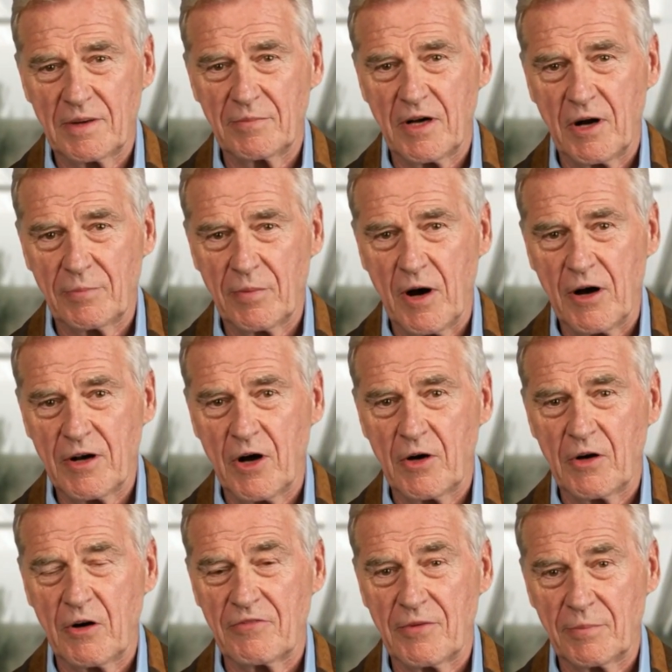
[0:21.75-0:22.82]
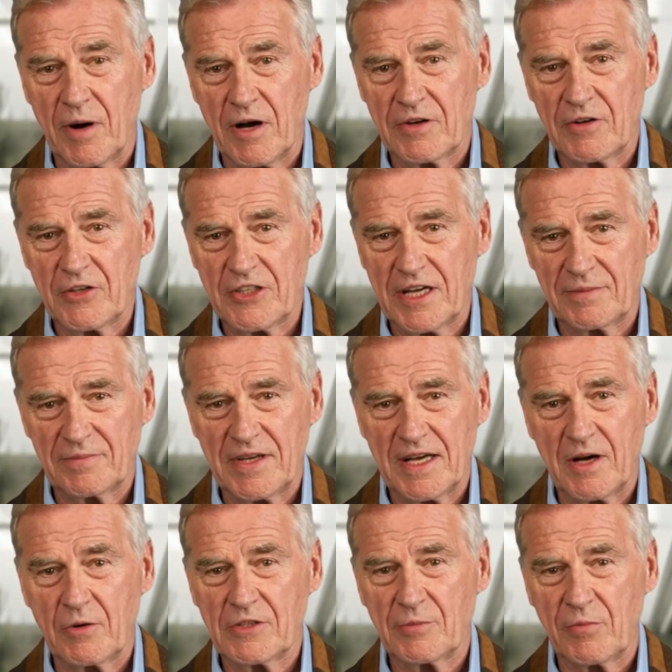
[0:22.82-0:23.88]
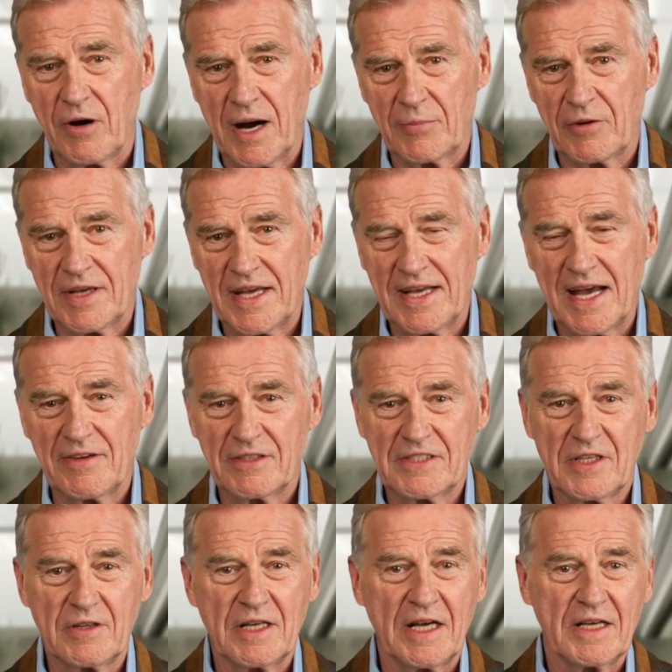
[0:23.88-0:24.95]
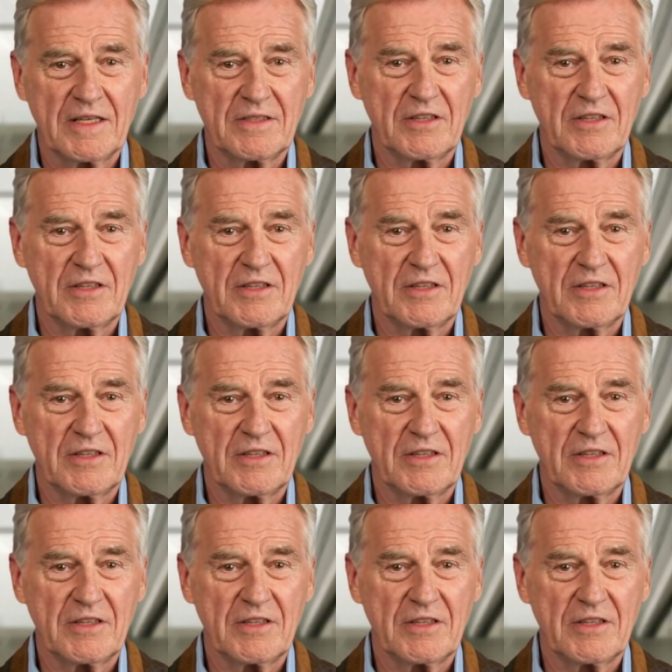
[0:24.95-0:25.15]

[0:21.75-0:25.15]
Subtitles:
but are part owner of a partnership that owns property in Arizona,